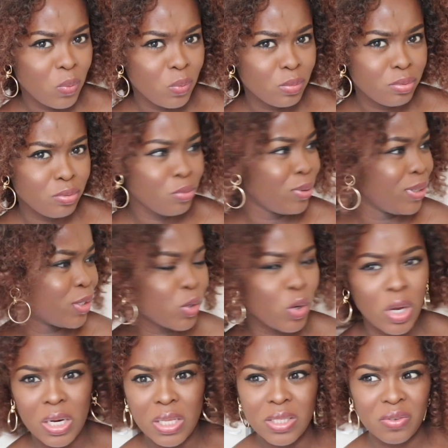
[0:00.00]
who is
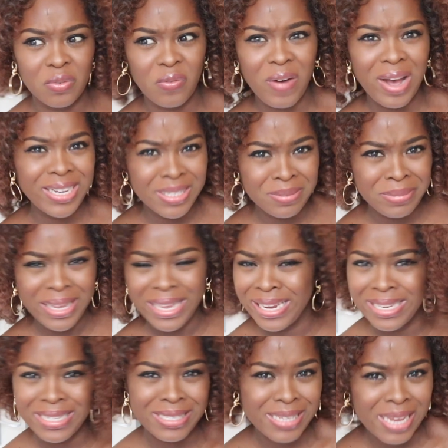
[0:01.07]
calling to find me in
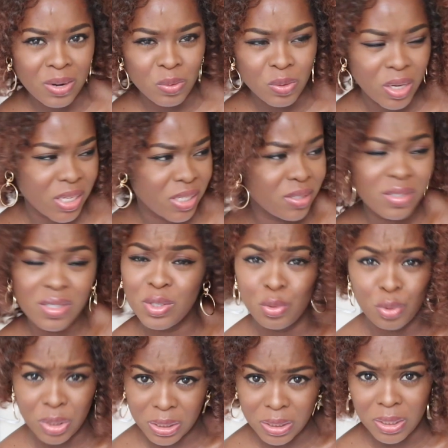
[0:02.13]
a salon? Like,
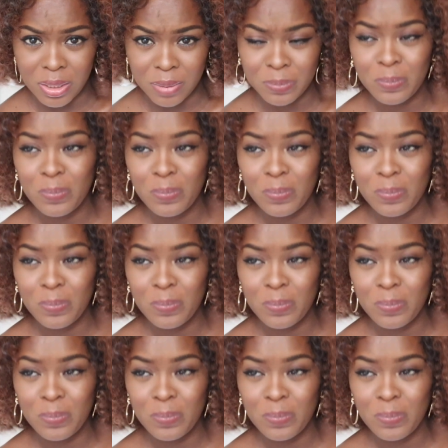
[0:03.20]
seriously.